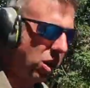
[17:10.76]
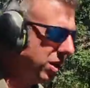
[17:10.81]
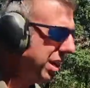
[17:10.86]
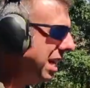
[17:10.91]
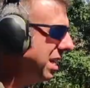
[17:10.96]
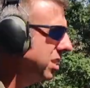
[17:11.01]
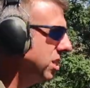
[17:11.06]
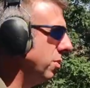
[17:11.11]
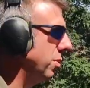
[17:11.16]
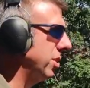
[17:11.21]

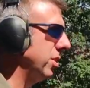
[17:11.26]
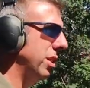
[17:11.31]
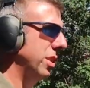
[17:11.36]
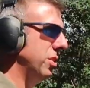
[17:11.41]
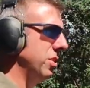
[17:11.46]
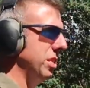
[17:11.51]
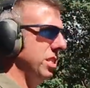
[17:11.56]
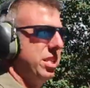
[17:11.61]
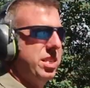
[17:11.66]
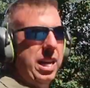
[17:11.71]
Okay, so we're
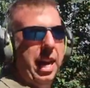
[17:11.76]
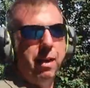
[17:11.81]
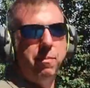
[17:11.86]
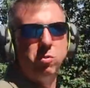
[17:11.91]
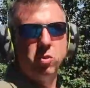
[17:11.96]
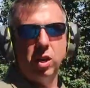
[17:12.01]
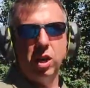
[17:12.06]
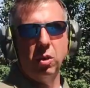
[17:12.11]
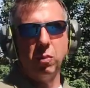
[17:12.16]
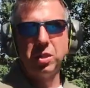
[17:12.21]
gonna do the
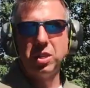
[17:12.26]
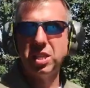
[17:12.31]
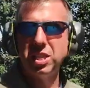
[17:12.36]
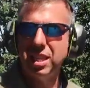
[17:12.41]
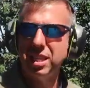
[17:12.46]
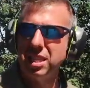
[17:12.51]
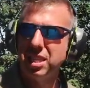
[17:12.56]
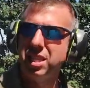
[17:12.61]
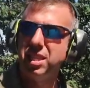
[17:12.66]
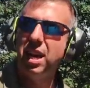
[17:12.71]
same drill, we're
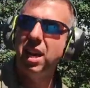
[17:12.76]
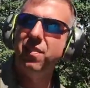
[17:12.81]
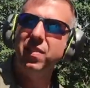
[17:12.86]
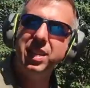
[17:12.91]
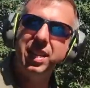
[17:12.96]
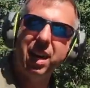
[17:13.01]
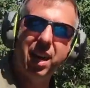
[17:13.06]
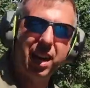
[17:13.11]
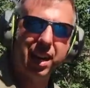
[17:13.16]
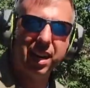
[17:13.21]
just at the
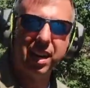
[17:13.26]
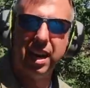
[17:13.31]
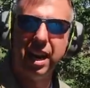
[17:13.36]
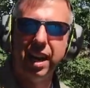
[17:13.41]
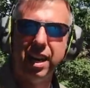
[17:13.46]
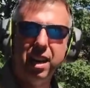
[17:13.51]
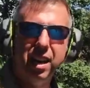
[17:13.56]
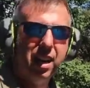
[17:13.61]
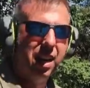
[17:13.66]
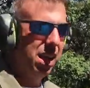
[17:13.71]
seven yard
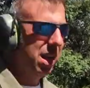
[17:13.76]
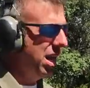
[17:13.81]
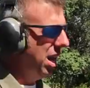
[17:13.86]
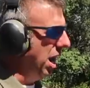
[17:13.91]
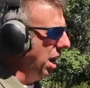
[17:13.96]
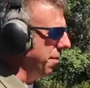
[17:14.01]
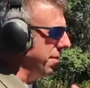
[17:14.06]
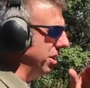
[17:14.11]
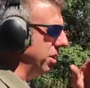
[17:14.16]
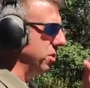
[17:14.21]
line.
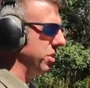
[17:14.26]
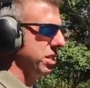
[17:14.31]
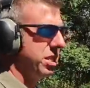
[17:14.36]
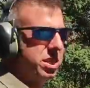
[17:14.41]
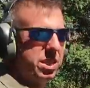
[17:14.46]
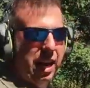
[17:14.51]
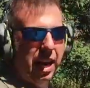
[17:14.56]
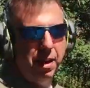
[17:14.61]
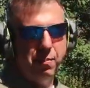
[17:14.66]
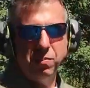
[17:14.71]
I'm gonna do the
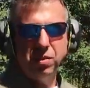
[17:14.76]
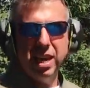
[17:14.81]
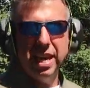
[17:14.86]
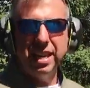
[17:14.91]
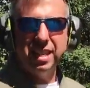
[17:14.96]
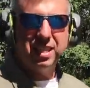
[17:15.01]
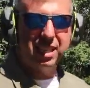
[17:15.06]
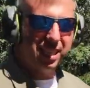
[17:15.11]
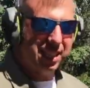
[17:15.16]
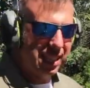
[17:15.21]
same
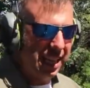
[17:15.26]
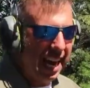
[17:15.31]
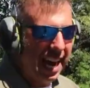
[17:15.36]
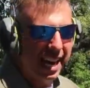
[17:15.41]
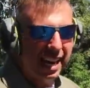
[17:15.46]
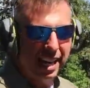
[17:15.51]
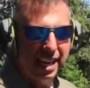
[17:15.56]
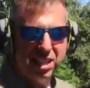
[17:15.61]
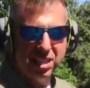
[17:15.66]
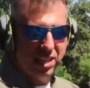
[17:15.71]
things
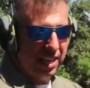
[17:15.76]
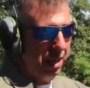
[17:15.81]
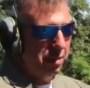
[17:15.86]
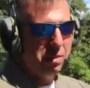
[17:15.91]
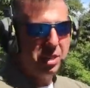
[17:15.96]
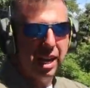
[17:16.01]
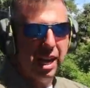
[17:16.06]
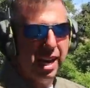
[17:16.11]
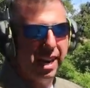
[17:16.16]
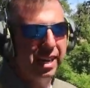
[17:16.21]
exactly,
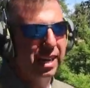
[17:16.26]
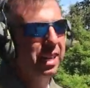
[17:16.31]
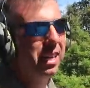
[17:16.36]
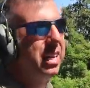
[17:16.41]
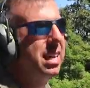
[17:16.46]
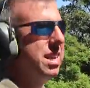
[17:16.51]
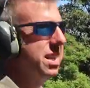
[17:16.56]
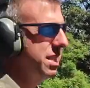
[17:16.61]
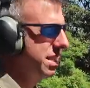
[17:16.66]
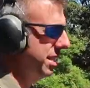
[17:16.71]
same
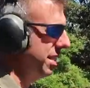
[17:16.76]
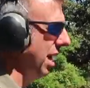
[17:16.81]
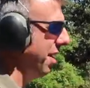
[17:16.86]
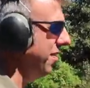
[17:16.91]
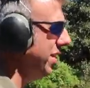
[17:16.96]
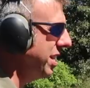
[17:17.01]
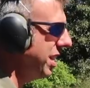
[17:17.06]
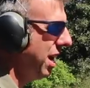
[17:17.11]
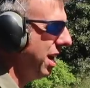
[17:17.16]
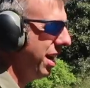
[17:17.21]
target,
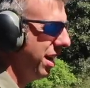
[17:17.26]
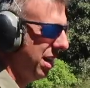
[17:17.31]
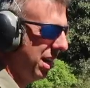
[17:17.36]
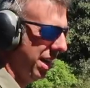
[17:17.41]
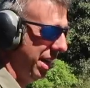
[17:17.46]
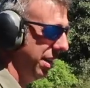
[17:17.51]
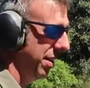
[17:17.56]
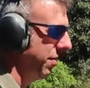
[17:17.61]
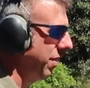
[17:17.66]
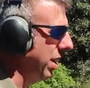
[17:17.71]
seven yard
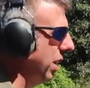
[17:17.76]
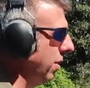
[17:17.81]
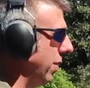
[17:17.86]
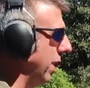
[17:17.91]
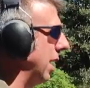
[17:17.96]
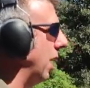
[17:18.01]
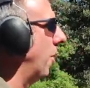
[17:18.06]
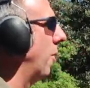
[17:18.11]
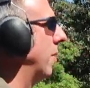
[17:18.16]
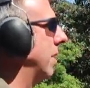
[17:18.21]
line. Here
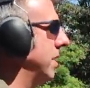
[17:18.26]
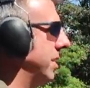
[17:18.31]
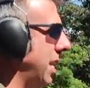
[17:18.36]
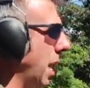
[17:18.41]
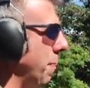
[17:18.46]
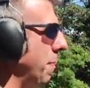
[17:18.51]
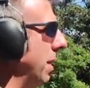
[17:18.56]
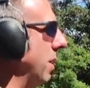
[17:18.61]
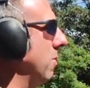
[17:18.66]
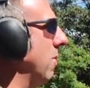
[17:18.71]
we go,
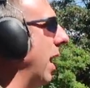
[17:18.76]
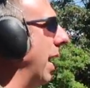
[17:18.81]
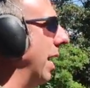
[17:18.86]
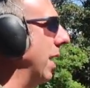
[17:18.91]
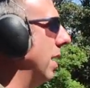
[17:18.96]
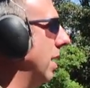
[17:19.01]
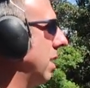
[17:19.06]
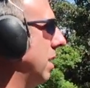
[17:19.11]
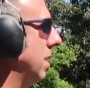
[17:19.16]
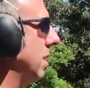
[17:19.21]
stepping
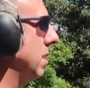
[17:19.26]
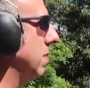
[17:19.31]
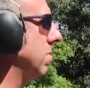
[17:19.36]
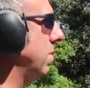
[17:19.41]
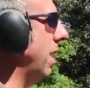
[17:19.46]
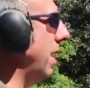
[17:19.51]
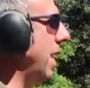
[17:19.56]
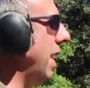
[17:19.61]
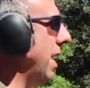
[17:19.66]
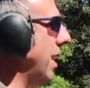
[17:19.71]
right.
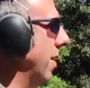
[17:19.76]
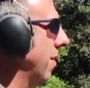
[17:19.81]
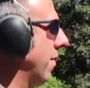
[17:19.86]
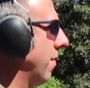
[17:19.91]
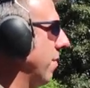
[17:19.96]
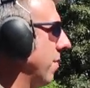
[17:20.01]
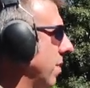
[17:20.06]
Ready?